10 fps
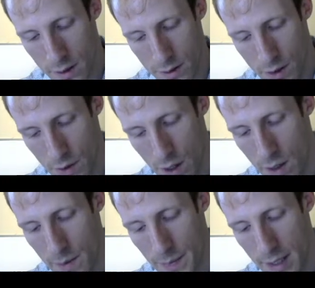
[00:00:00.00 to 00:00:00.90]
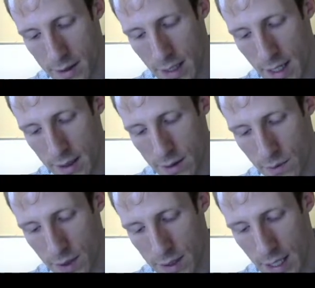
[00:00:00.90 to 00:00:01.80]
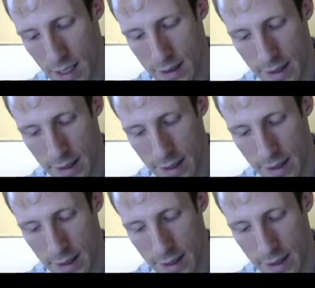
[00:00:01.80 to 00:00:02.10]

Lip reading: So our best case, worst case,